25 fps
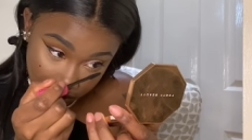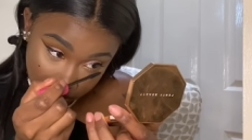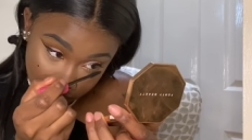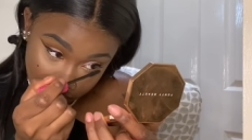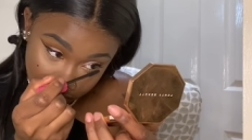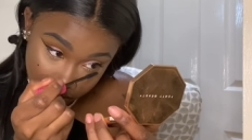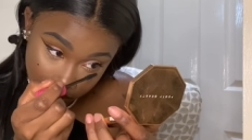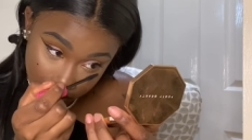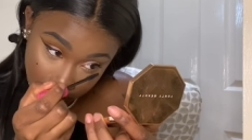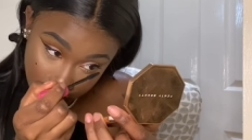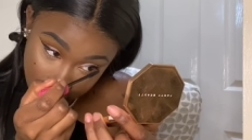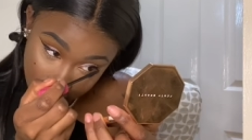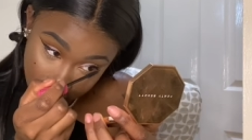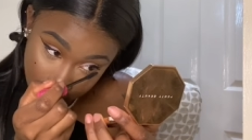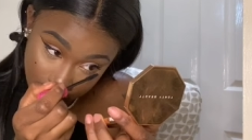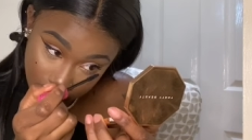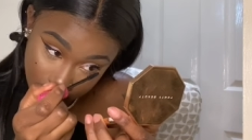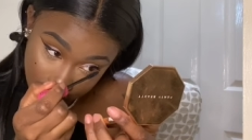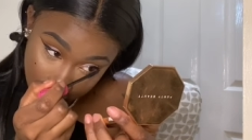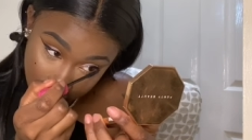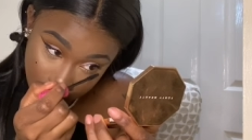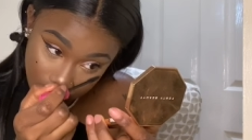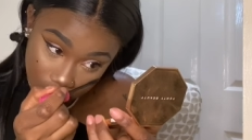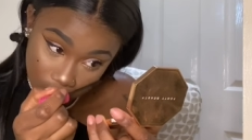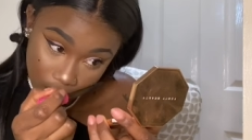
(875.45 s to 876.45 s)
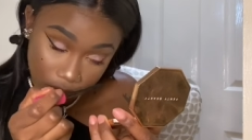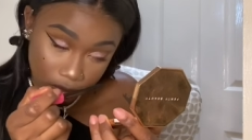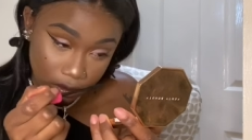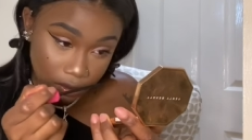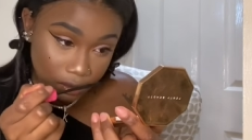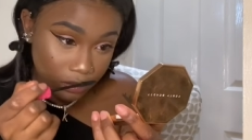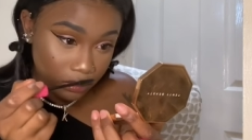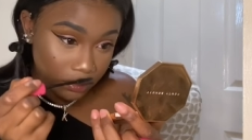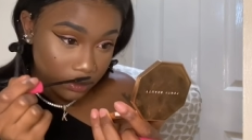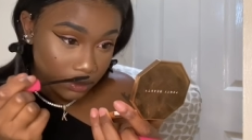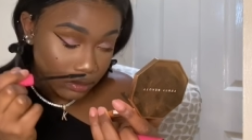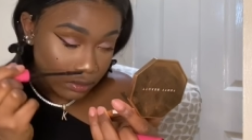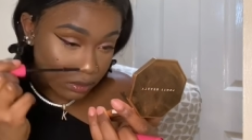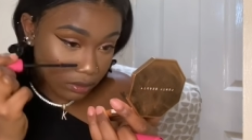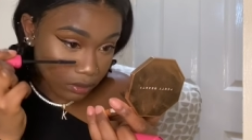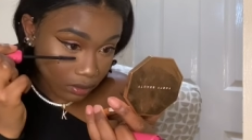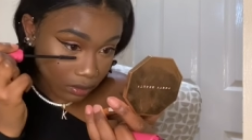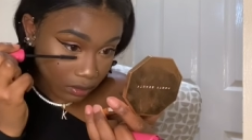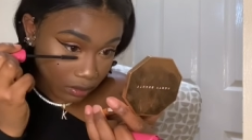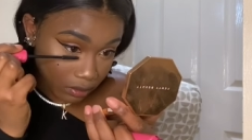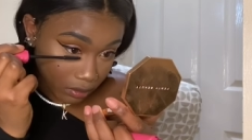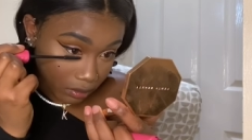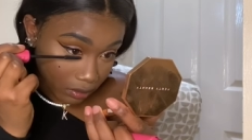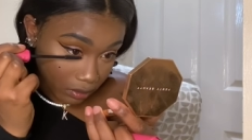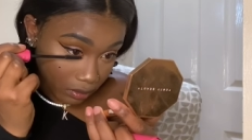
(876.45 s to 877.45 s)
like blush just makes your face
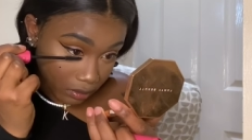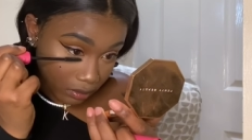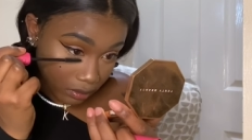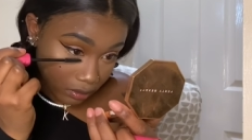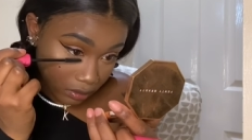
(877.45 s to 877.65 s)
like